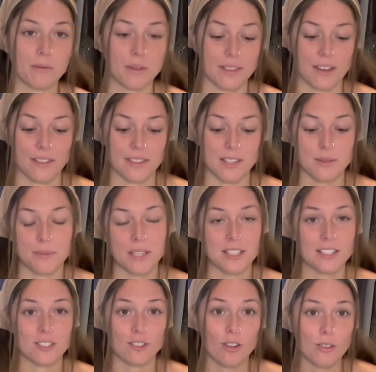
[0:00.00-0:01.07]
without this because
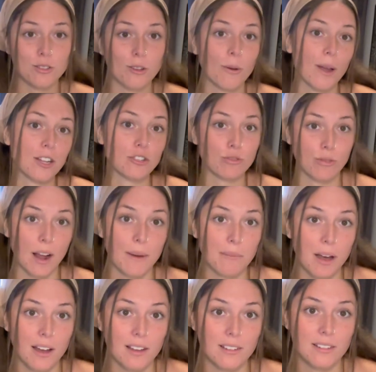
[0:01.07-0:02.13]
it's also a
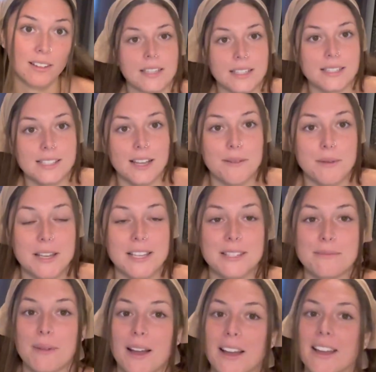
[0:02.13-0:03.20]
tripod. Next up
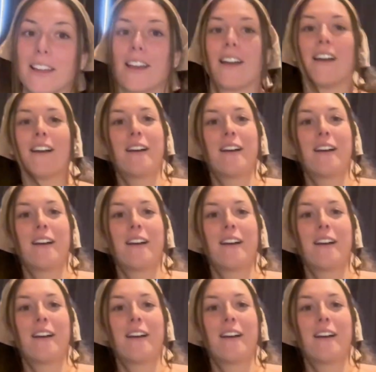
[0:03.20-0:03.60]
is my